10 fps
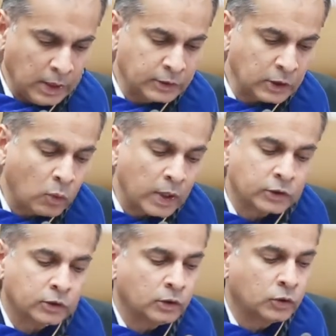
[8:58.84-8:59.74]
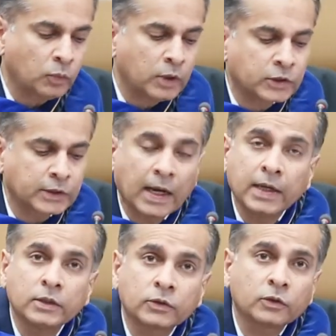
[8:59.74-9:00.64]
is a question to which
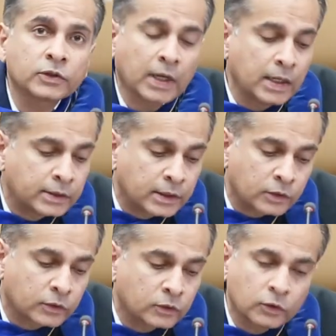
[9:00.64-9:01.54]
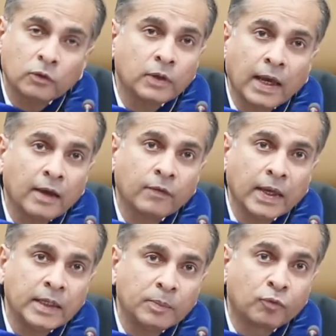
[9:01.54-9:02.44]
science or scientists don't have
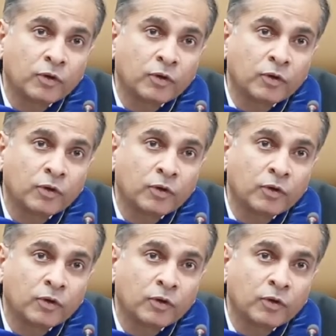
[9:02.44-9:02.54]
any